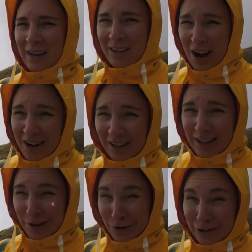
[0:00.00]

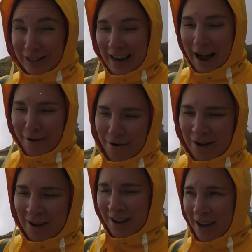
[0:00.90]
gondola goes down
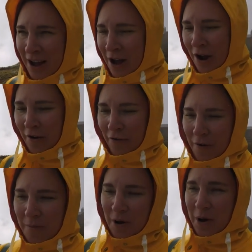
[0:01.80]

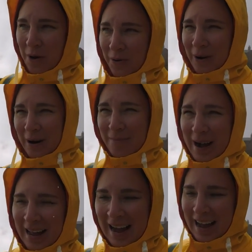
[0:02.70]
from where
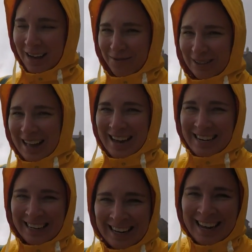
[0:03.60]
my hike will
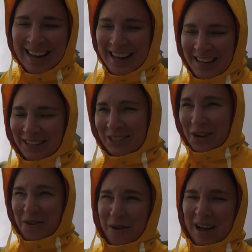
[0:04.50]
end,
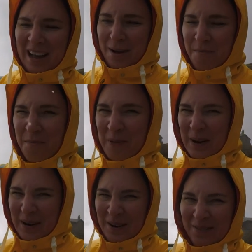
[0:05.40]
so I'm a
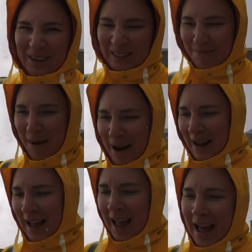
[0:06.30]
bit nervous, but
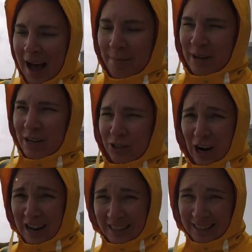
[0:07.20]
I'm gonna
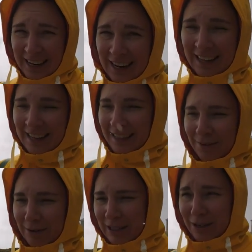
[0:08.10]
trust that
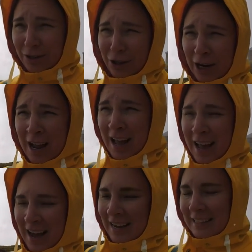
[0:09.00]
the research
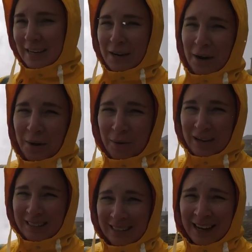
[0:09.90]
I did
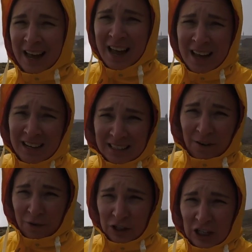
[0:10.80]
was
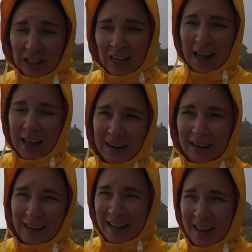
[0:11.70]
sufficient, and
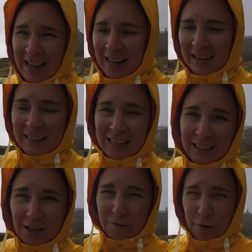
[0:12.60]
it does
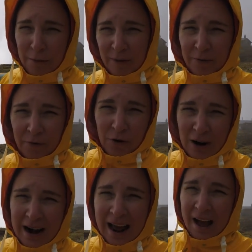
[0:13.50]
confirm the
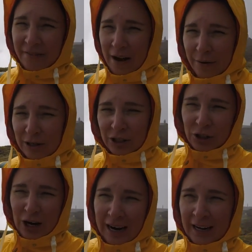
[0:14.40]
4.5 hours
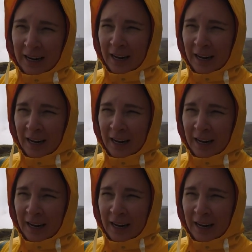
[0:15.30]
trek